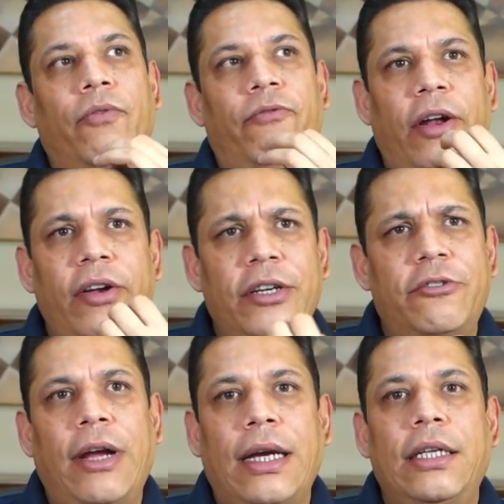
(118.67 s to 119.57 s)
very
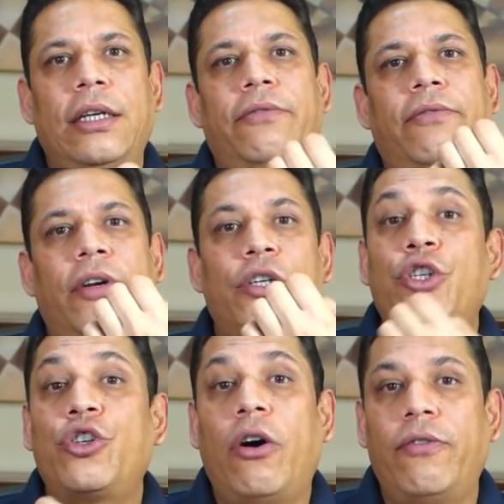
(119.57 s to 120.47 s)
attractive, very
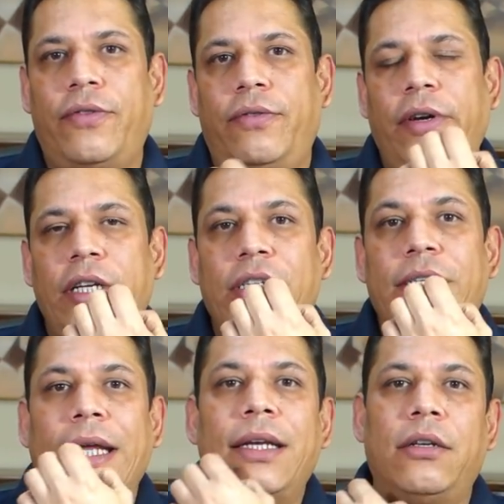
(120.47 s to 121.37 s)
soft, very
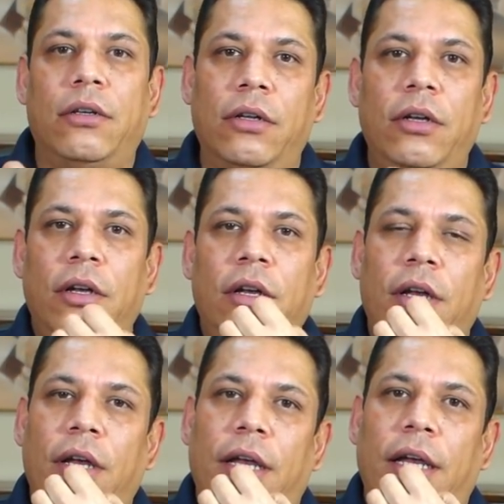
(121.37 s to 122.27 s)
gentle.
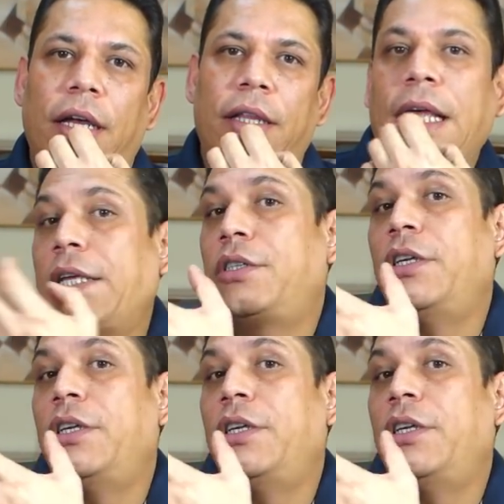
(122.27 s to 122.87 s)
Uh, that's